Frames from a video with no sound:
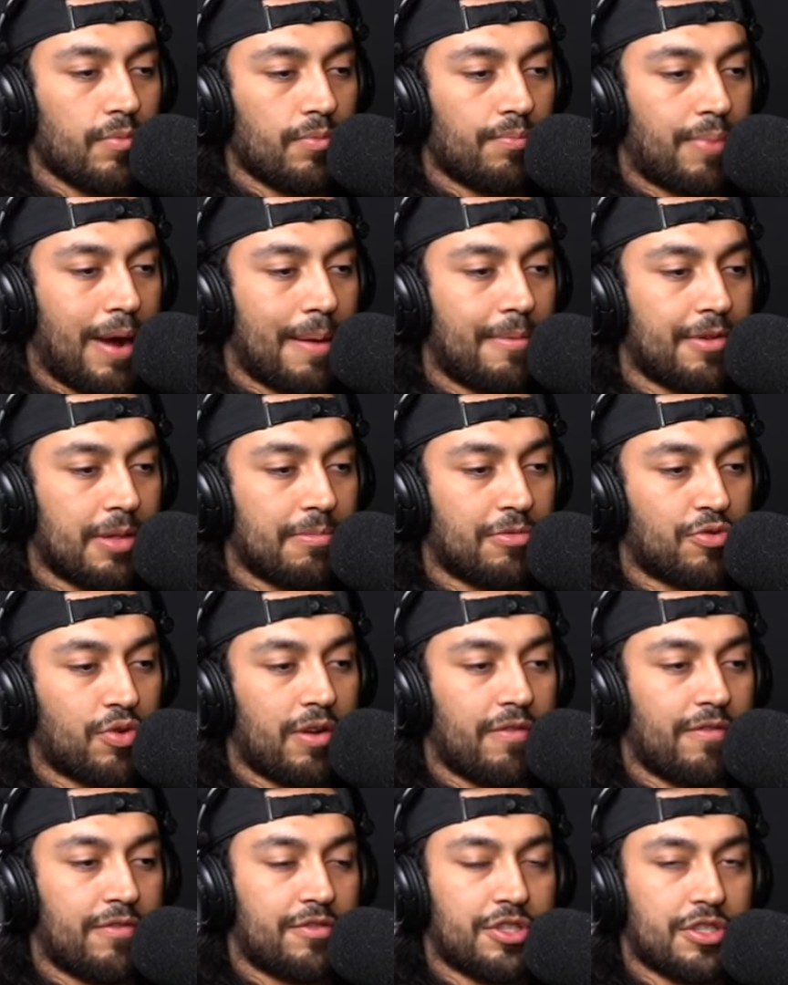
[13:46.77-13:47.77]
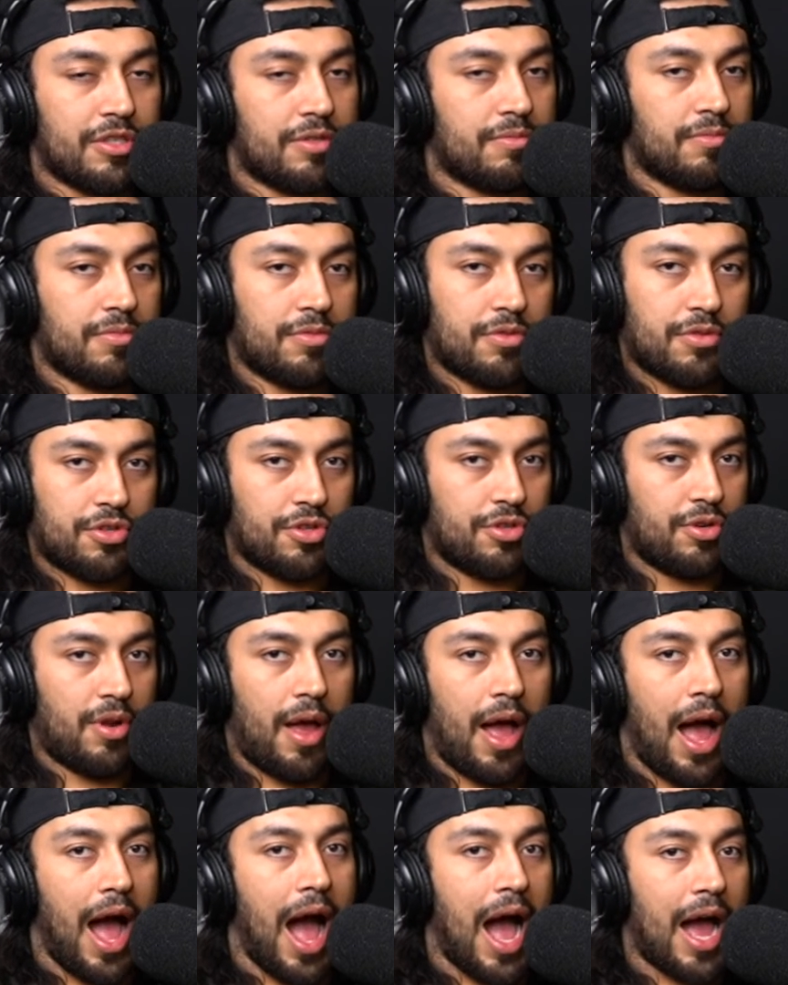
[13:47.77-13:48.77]
Probably some sort of just
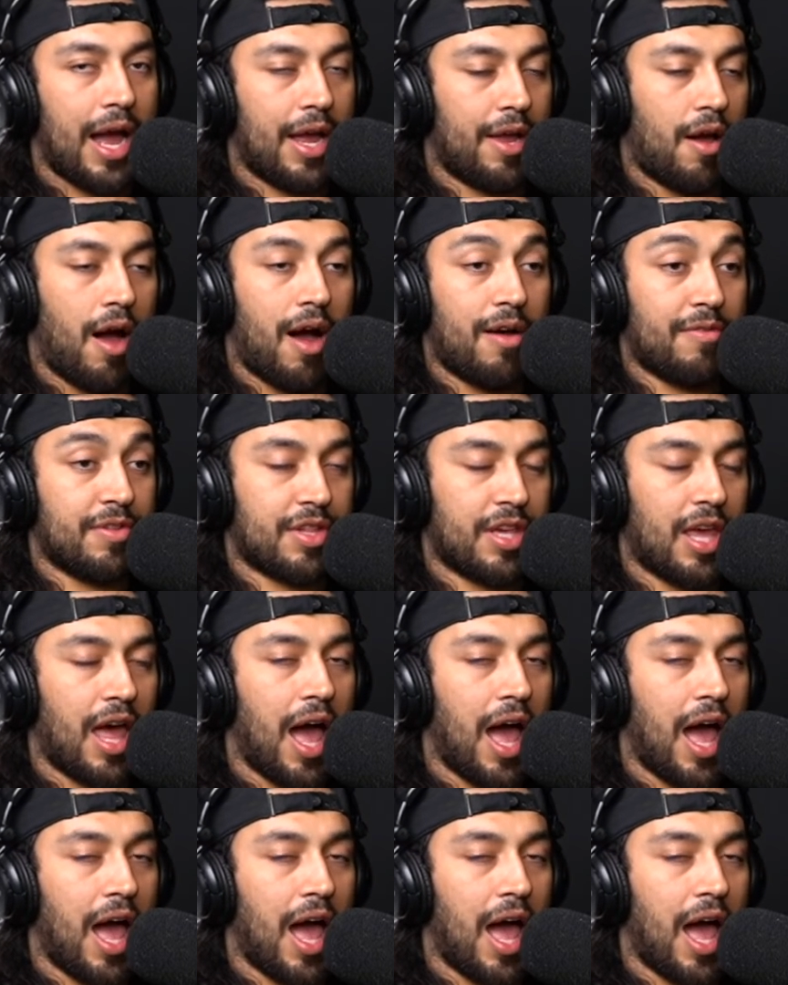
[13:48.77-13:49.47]
obviously